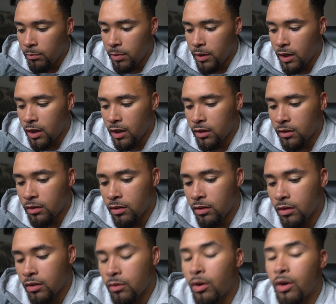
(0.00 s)
being
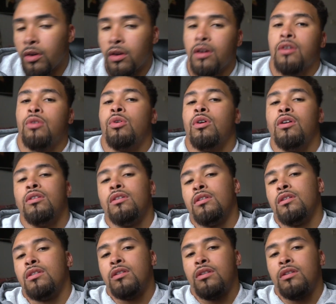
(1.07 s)
quote-unquote